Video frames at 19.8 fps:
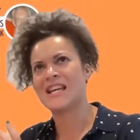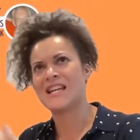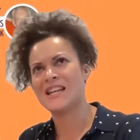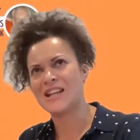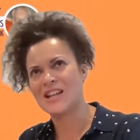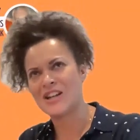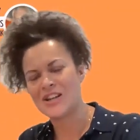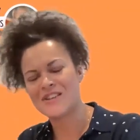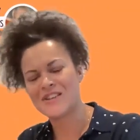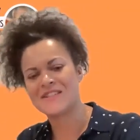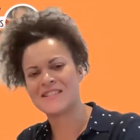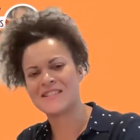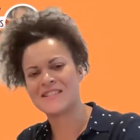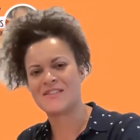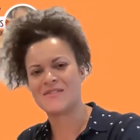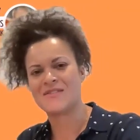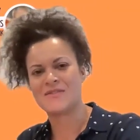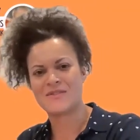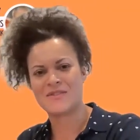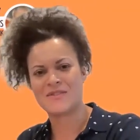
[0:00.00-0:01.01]
and
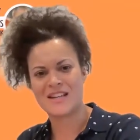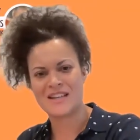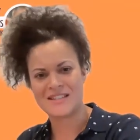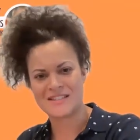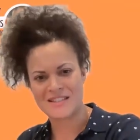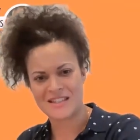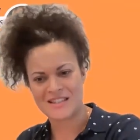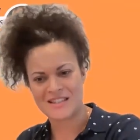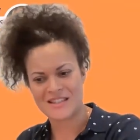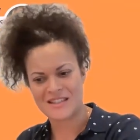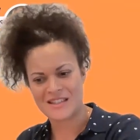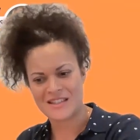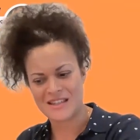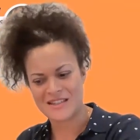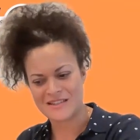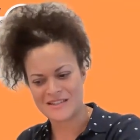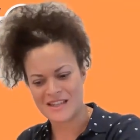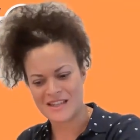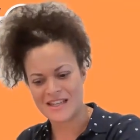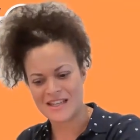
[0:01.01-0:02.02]
inclusive as
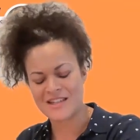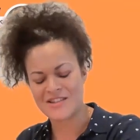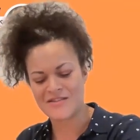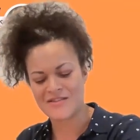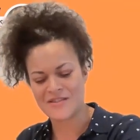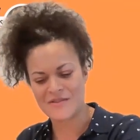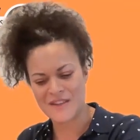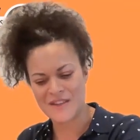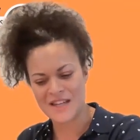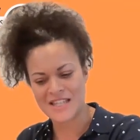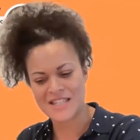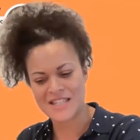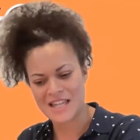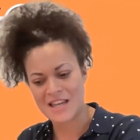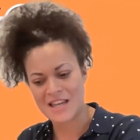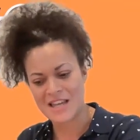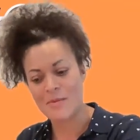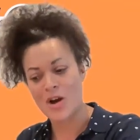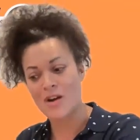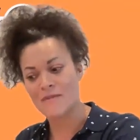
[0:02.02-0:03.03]
a leader of that
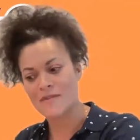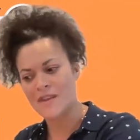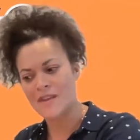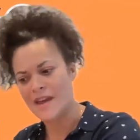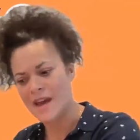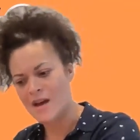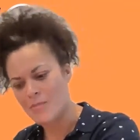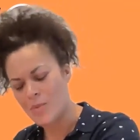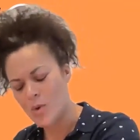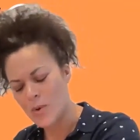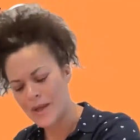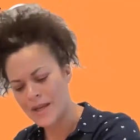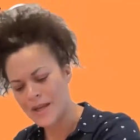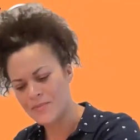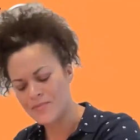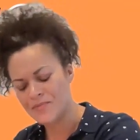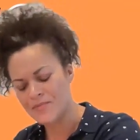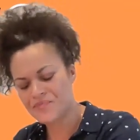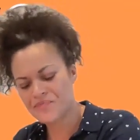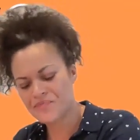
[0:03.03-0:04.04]
team after that point.